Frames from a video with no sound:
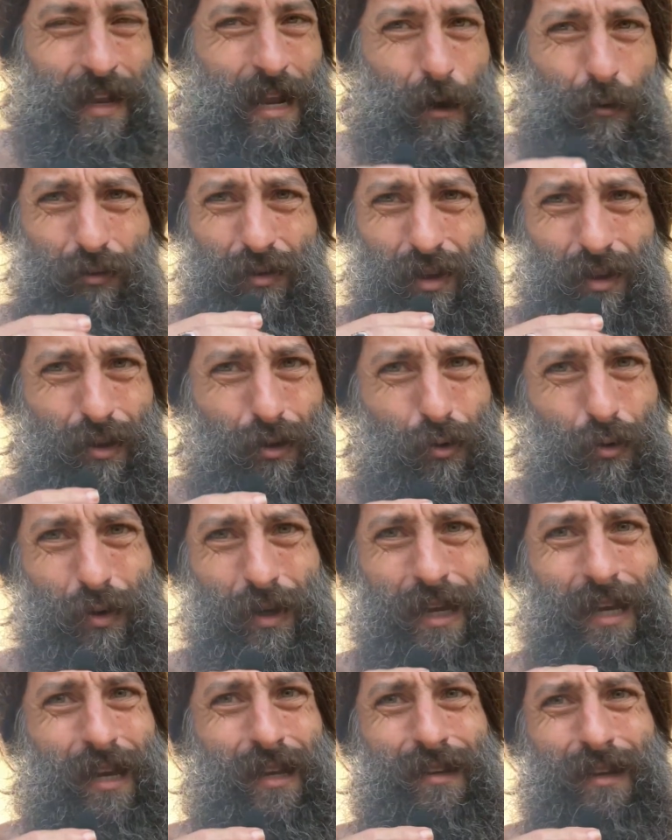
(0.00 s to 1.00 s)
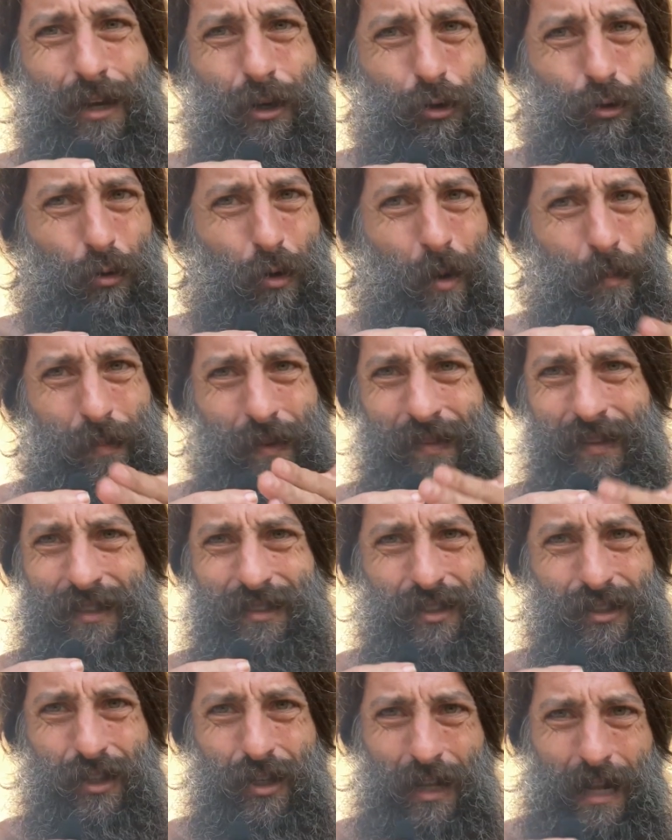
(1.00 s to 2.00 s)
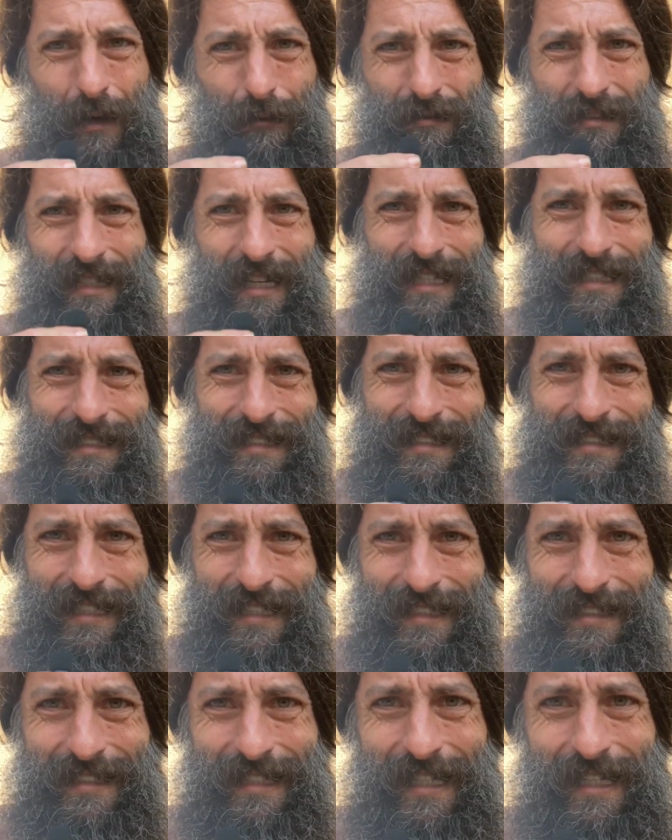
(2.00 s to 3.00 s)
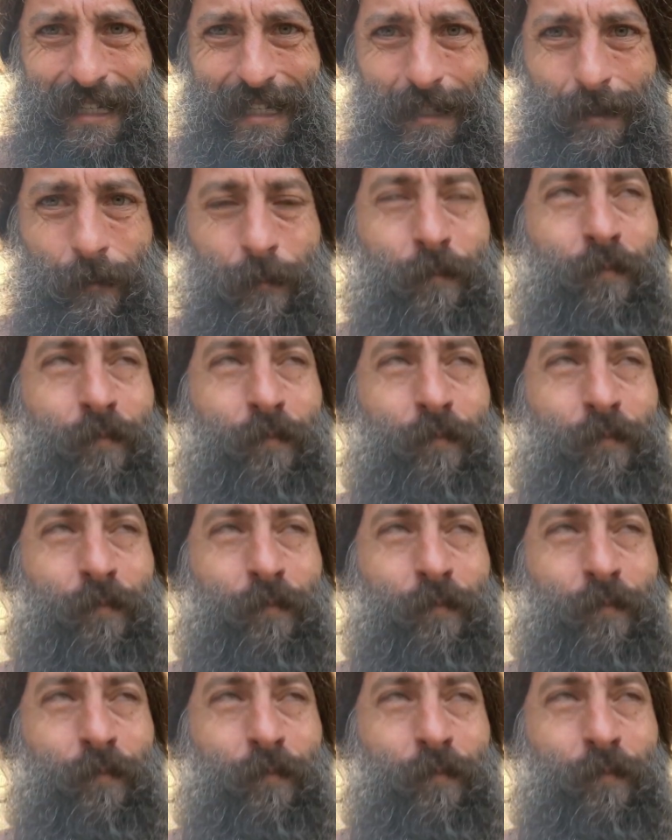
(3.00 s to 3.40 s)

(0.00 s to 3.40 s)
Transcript: I was a little kid and I grew up in this until I was like 16.